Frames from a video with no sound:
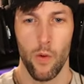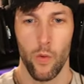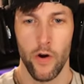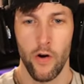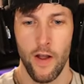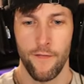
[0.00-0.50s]
I
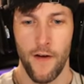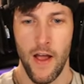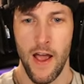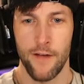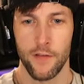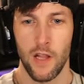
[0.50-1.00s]
wonder if
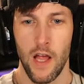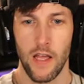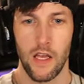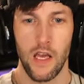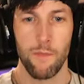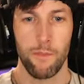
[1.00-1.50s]
I have to,
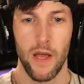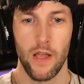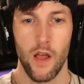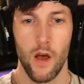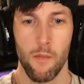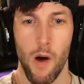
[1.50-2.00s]
like, keep
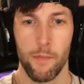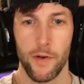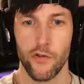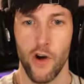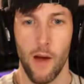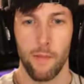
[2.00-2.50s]
picking them up
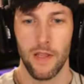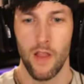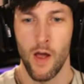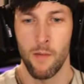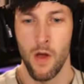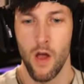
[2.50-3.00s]
and dropping
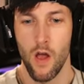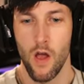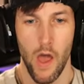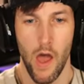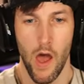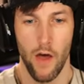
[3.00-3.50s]
them?
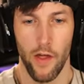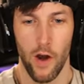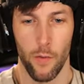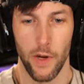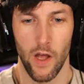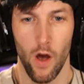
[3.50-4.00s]
Yeah,
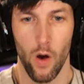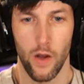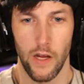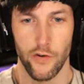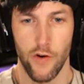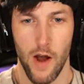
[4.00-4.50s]
there we go.
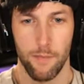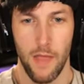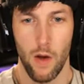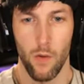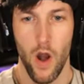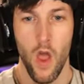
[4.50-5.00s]
Okay, drop
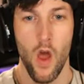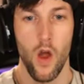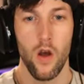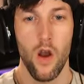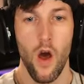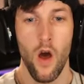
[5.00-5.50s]
that one.
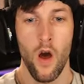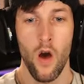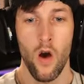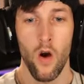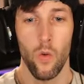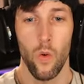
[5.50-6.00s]

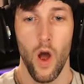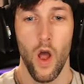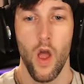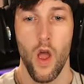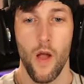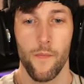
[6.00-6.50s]
No!
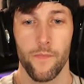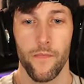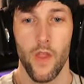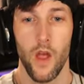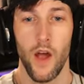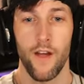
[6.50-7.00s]

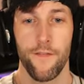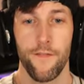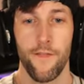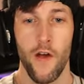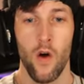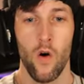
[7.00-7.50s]
I
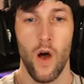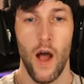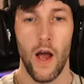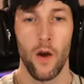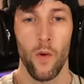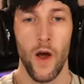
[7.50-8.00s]
fell.
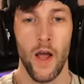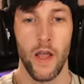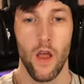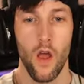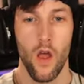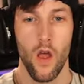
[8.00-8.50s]
How do
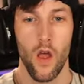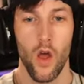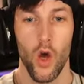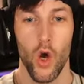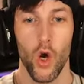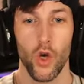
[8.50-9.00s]
I...
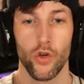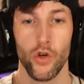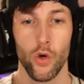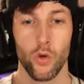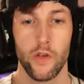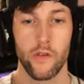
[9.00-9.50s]

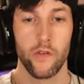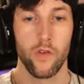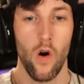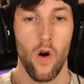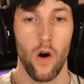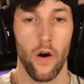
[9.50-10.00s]
Dude, this
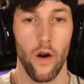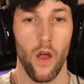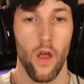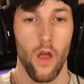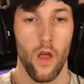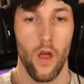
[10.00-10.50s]
is
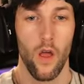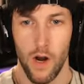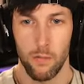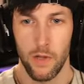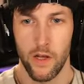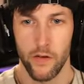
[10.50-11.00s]
hard.
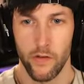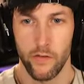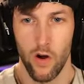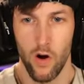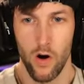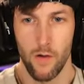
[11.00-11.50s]
Probably because
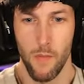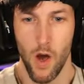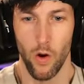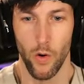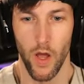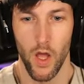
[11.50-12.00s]
it's hard
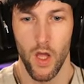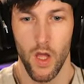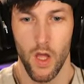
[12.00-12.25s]
mode.